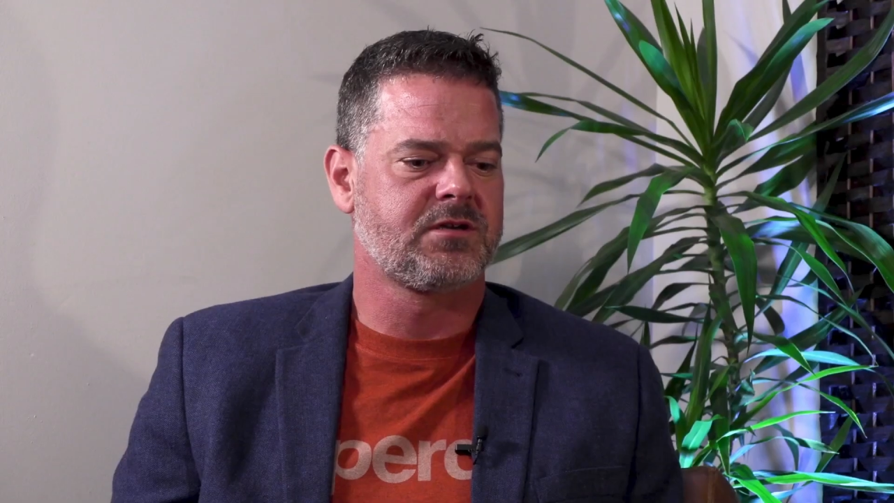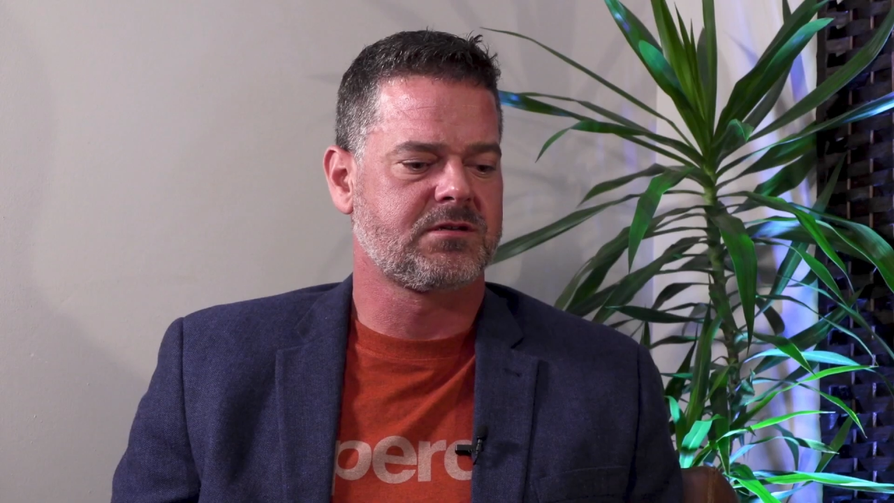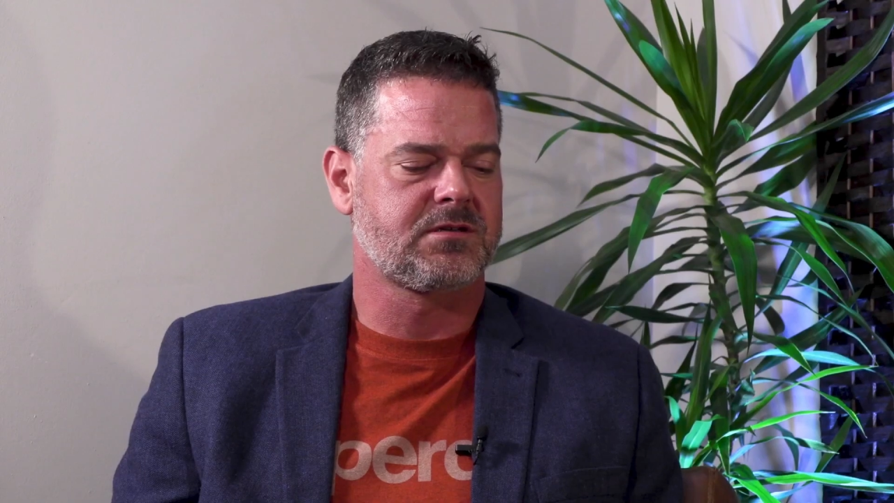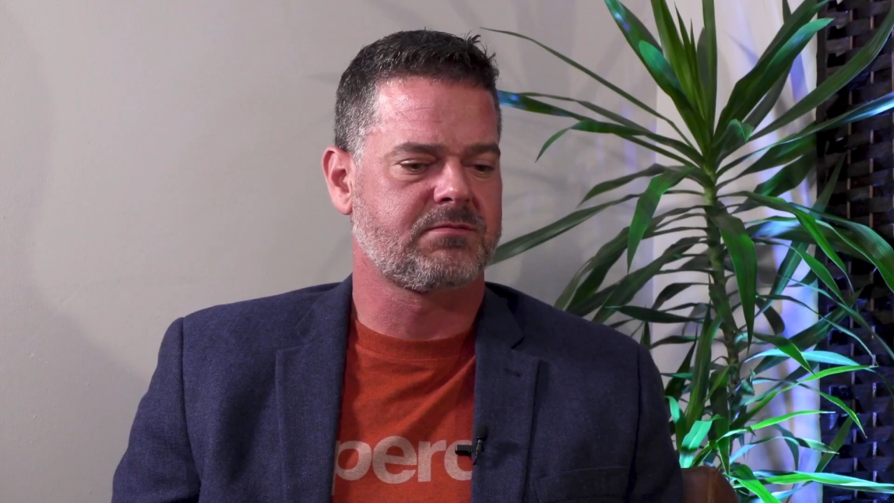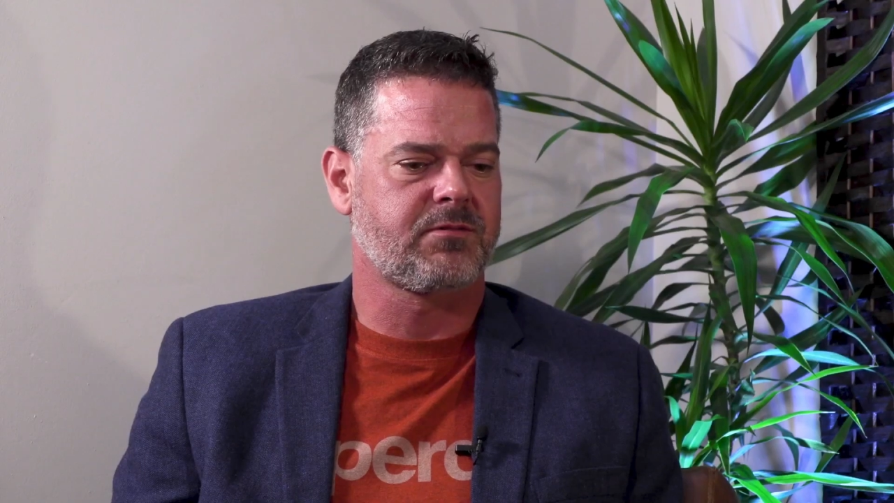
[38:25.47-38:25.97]
me
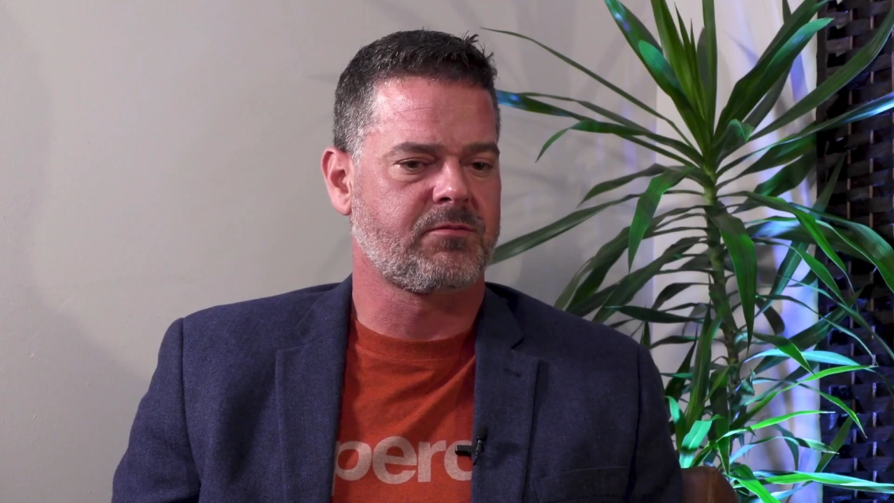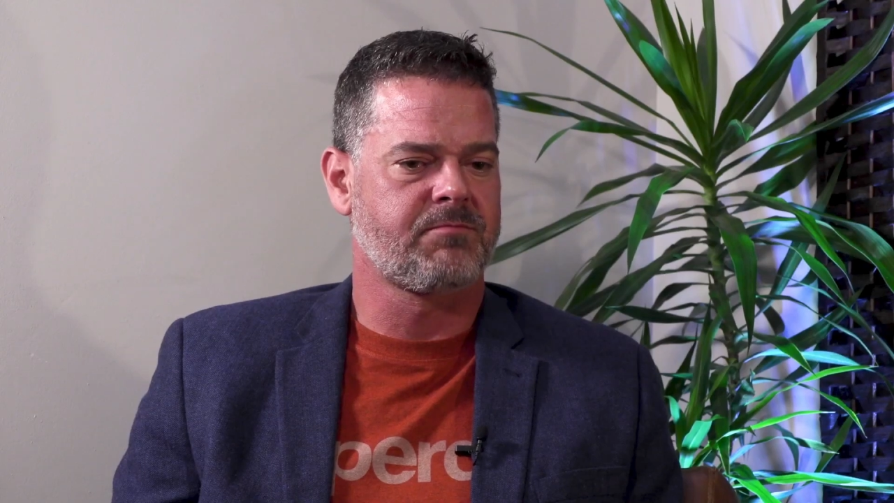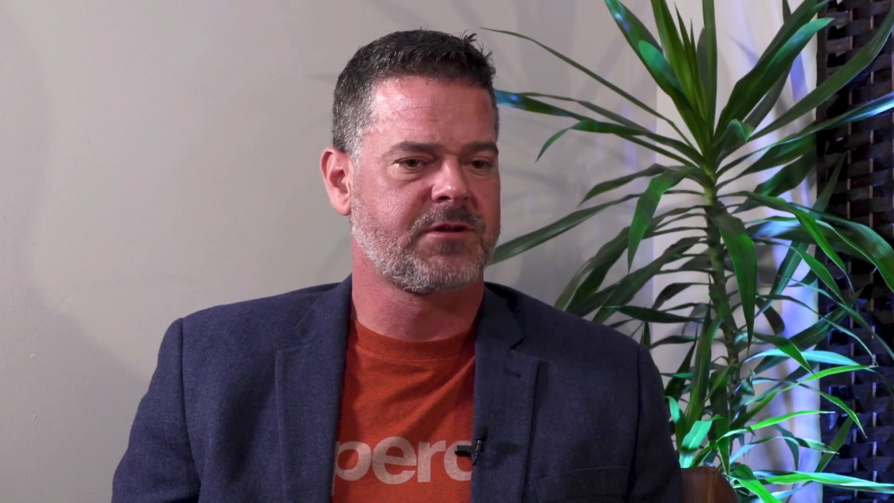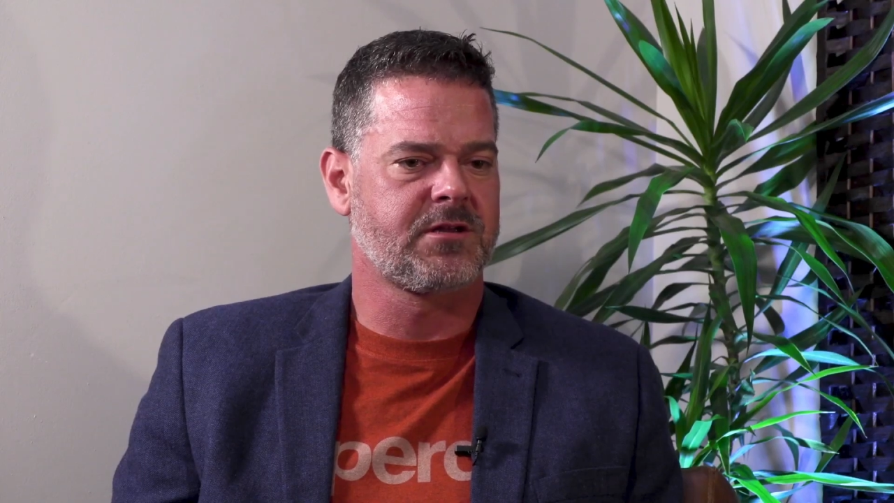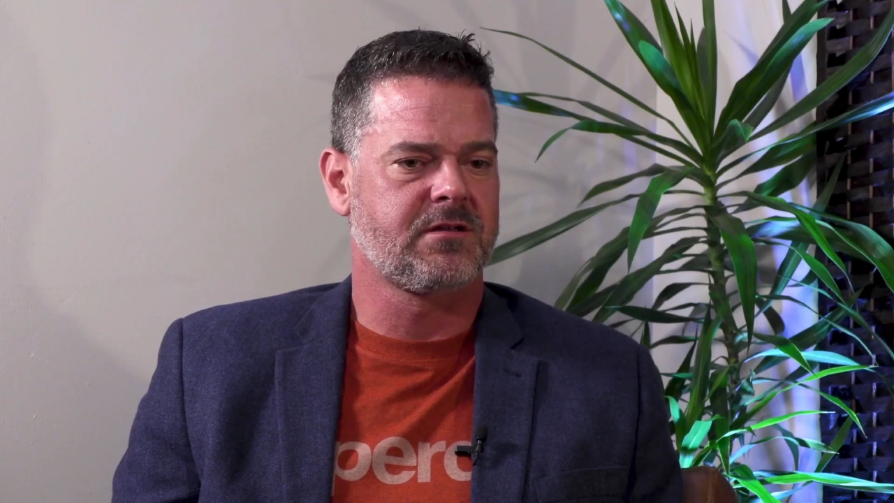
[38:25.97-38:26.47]
is
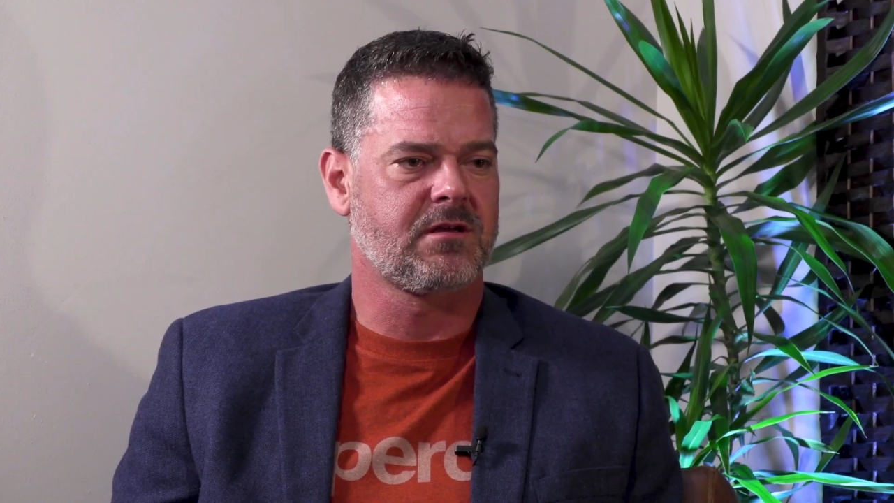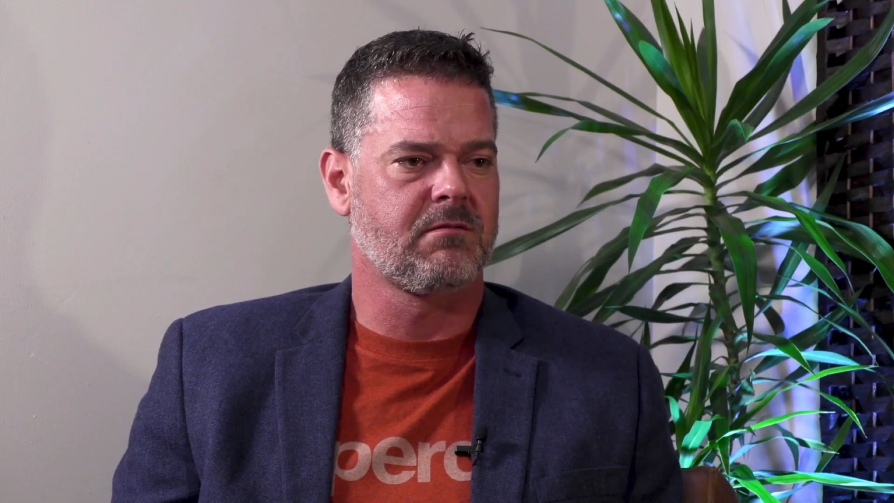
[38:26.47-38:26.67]
probably